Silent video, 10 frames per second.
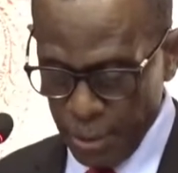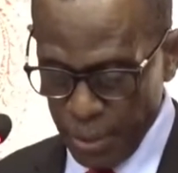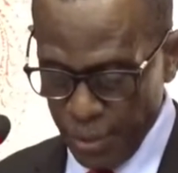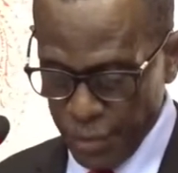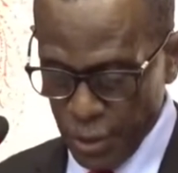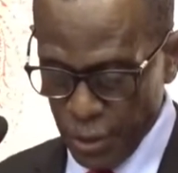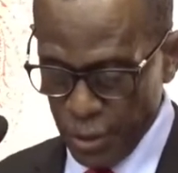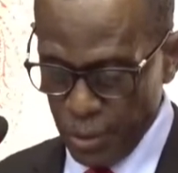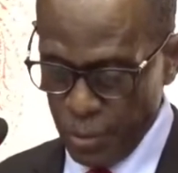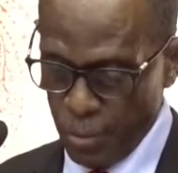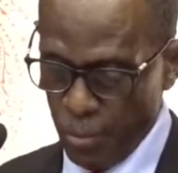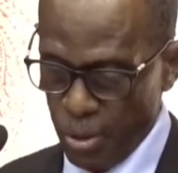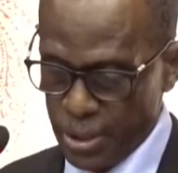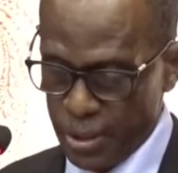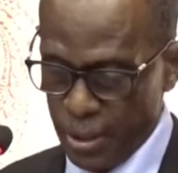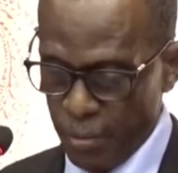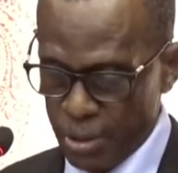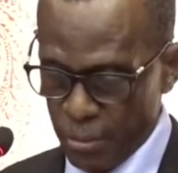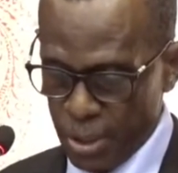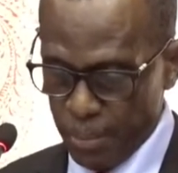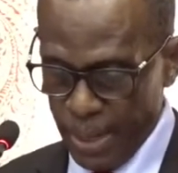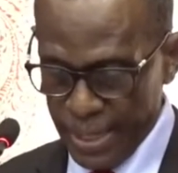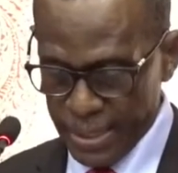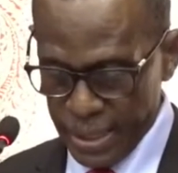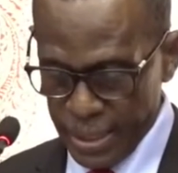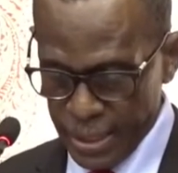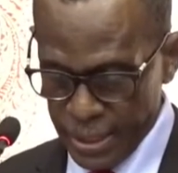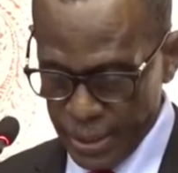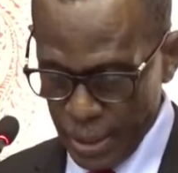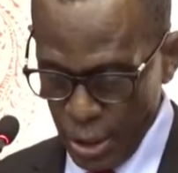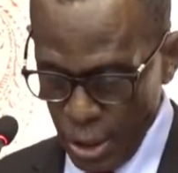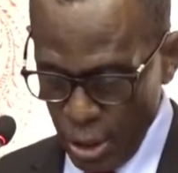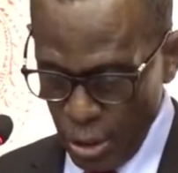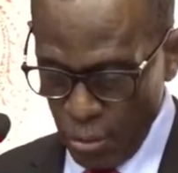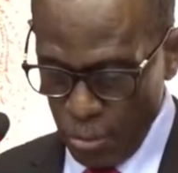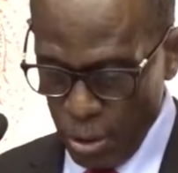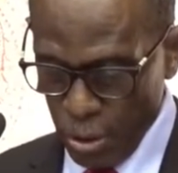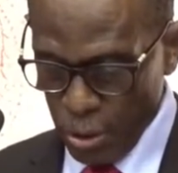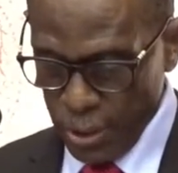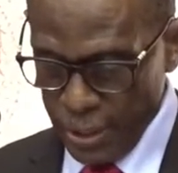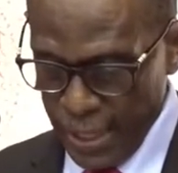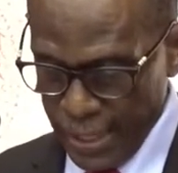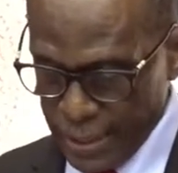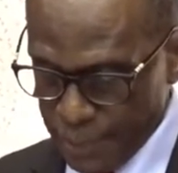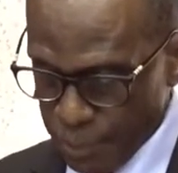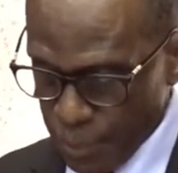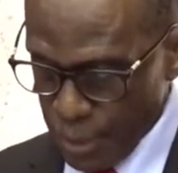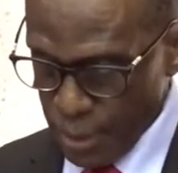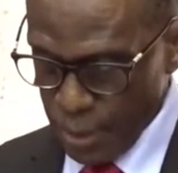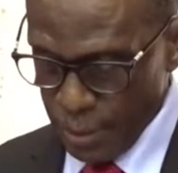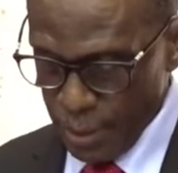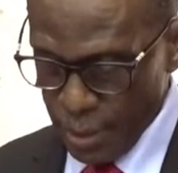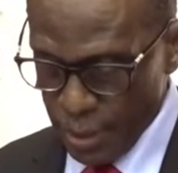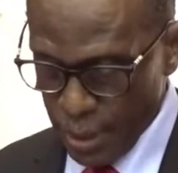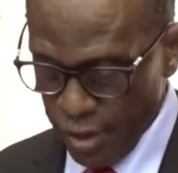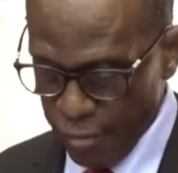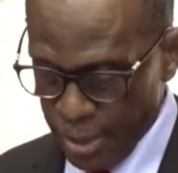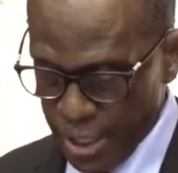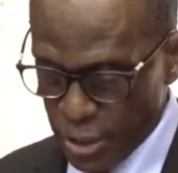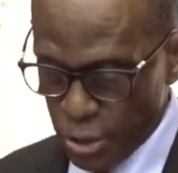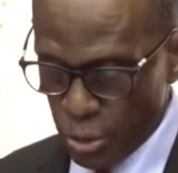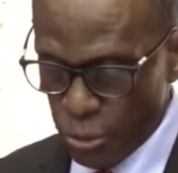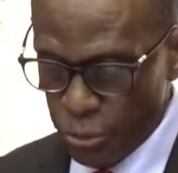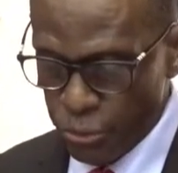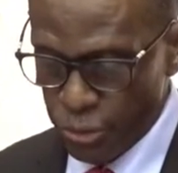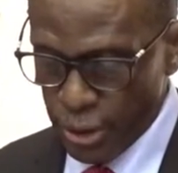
We haven't heard what the balance is. We heard that the government has used